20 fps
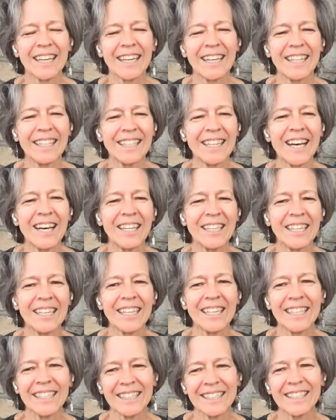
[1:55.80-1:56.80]

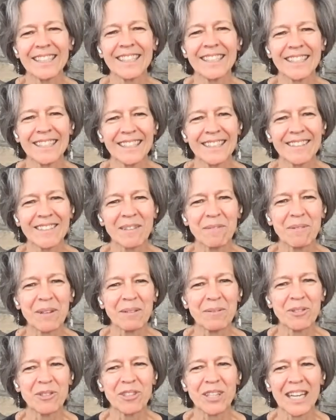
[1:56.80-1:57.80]
Lana,
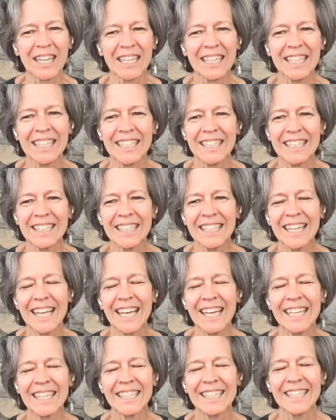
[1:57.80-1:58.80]
sometimes Jackie and
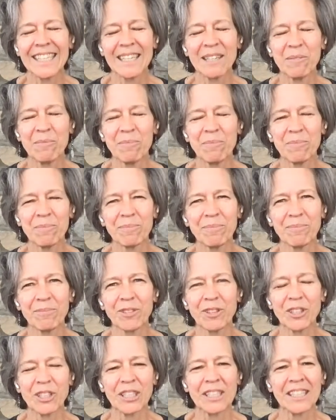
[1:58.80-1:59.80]

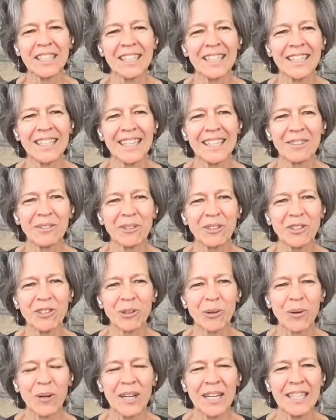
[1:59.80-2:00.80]
Virginia and or
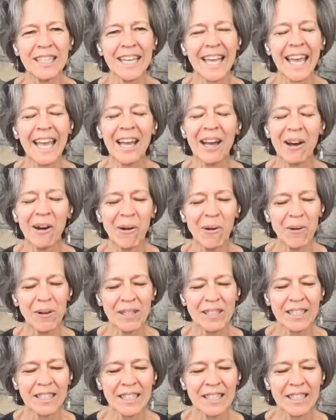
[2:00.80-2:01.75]
Join, Gail.